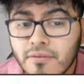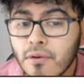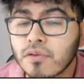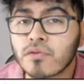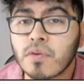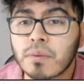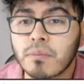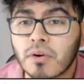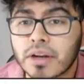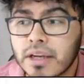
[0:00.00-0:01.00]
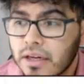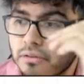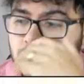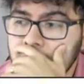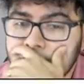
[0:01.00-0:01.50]
for the streaming market,
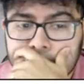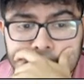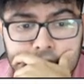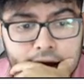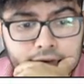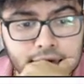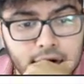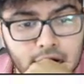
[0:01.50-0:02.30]
right? They, they have,